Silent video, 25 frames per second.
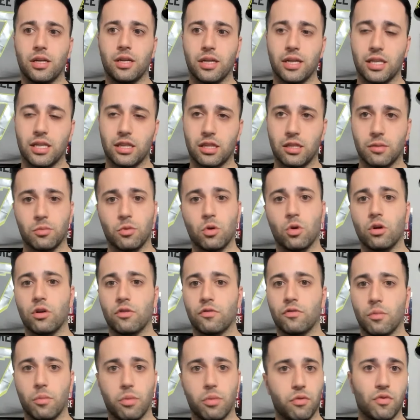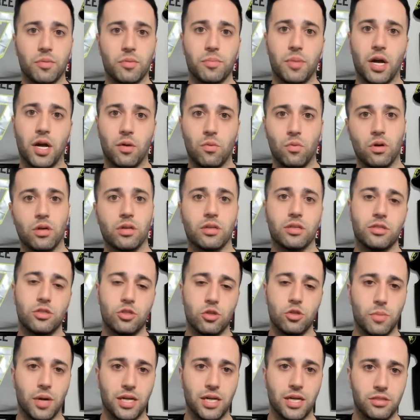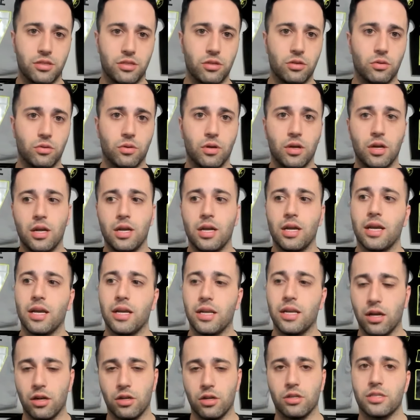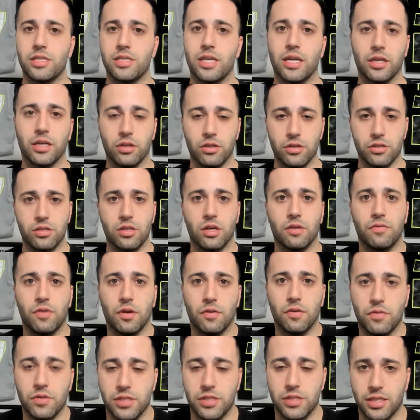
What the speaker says: can get them going from 3-by-1 to 2-by-2. And now you're setting yourself up for